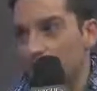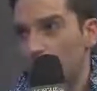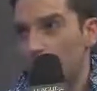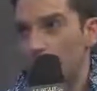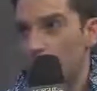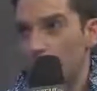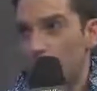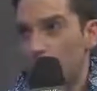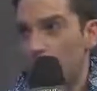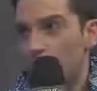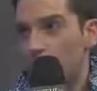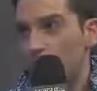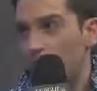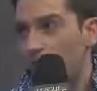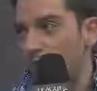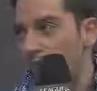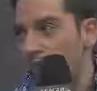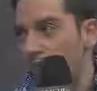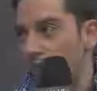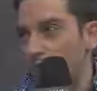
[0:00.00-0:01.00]
whatever he
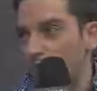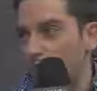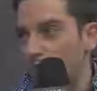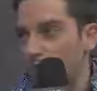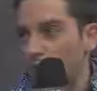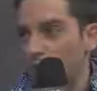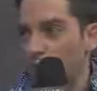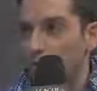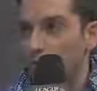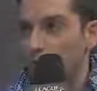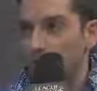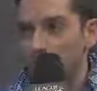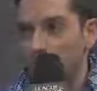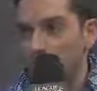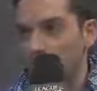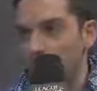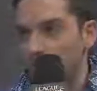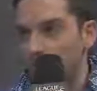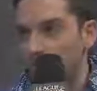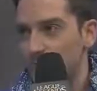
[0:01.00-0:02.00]
will find Evelyn, he will
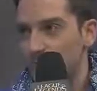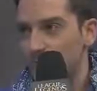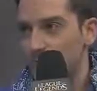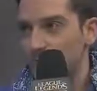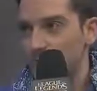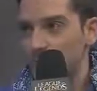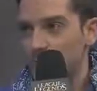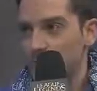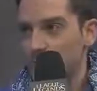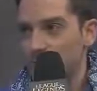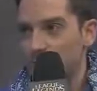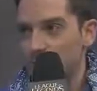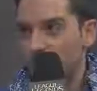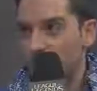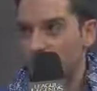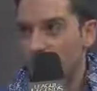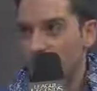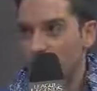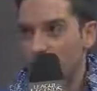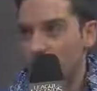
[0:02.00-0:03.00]
find
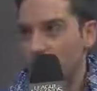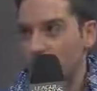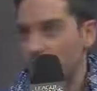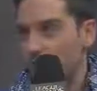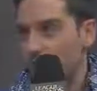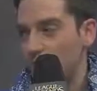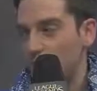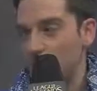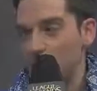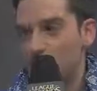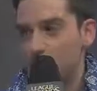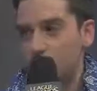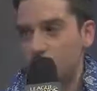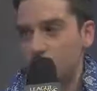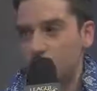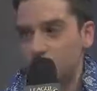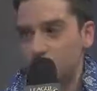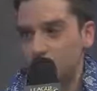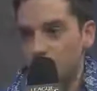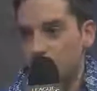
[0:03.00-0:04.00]
whatever to split push
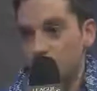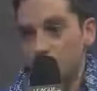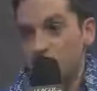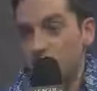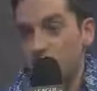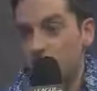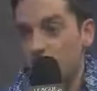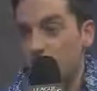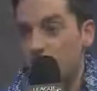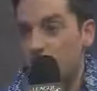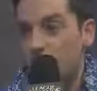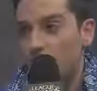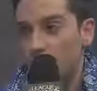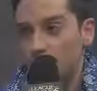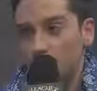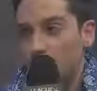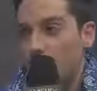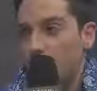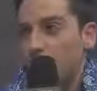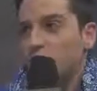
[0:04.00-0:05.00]
with. So it's really
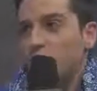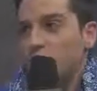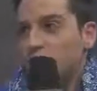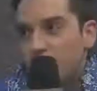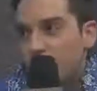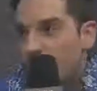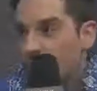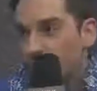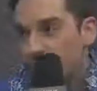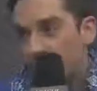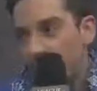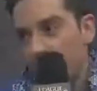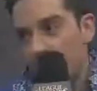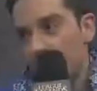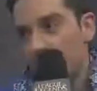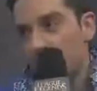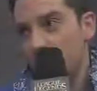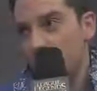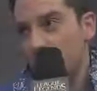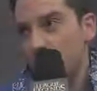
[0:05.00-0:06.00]
hard. You just cannot
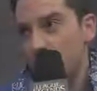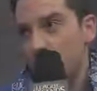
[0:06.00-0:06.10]
ban.